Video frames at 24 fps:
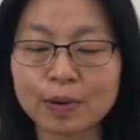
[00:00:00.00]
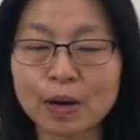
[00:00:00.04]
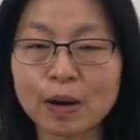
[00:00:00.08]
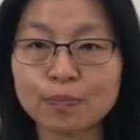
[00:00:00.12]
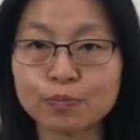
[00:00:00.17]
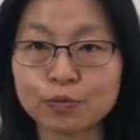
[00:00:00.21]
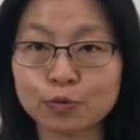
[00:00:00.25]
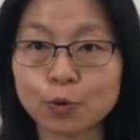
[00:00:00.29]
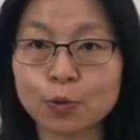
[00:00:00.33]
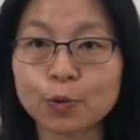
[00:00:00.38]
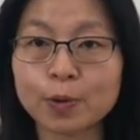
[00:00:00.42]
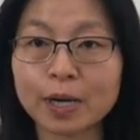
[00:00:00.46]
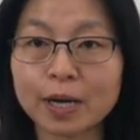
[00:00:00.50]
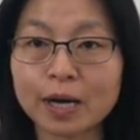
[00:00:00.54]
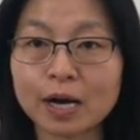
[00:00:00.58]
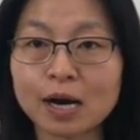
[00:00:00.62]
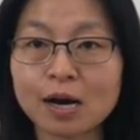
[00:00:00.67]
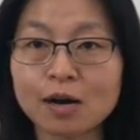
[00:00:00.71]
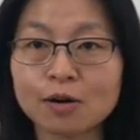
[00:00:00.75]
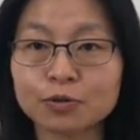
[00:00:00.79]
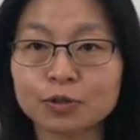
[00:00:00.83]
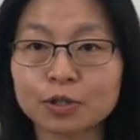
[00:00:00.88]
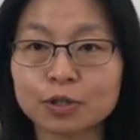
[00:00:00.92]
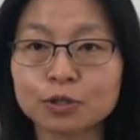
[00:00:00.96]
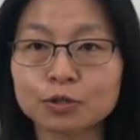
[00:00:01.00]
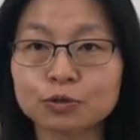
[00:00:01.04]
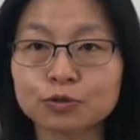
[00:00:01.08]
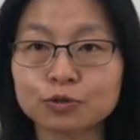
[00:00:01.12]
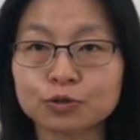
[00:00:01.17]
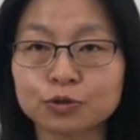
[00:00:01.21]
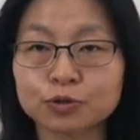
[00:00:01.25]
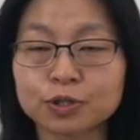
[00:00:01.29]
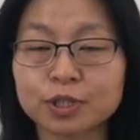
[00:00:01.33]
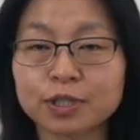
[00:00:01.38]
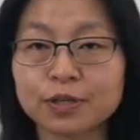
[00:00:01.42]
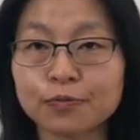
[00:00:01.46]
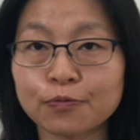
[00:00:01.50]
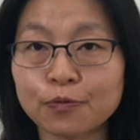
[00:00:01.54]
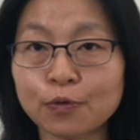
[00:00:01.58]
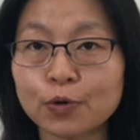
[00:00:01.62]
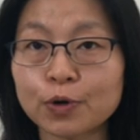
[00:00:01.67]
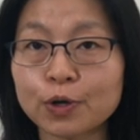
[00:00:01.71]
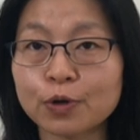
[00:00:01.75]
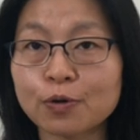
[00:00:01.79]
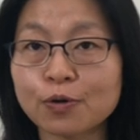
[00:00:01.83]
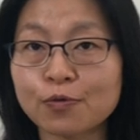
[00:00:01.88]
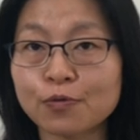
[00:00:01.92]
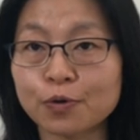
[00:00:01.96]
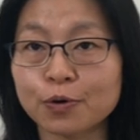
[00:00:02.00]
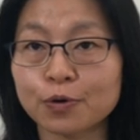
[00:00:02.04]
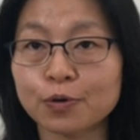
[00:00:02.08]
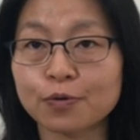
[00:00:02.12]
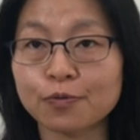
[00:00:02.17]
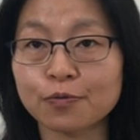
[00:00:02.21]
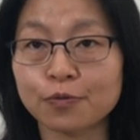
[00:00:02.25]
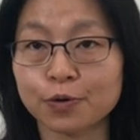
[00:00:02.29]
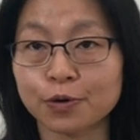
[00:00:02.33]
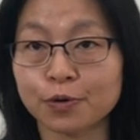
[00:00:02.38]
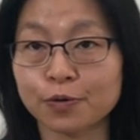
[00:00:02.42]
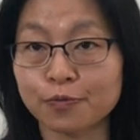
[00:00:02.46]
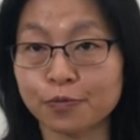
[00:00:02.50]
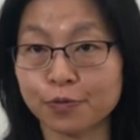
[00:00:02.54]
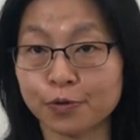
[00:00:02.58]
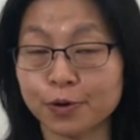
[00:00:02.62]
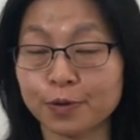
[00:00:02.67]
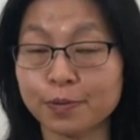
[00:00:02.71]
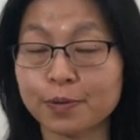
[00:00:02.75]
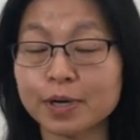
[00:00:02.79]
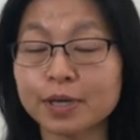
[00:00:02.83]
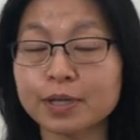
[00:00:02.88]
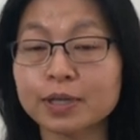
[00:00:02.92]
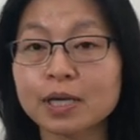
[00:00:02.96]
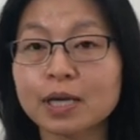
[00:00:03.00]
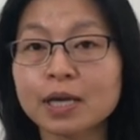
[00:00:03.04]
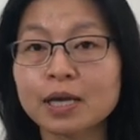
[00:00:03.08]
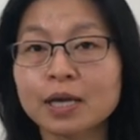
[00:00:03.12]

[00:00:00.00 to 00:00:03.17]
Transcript: a program counter to the forty-one, forty-one, forty-one, forty-one.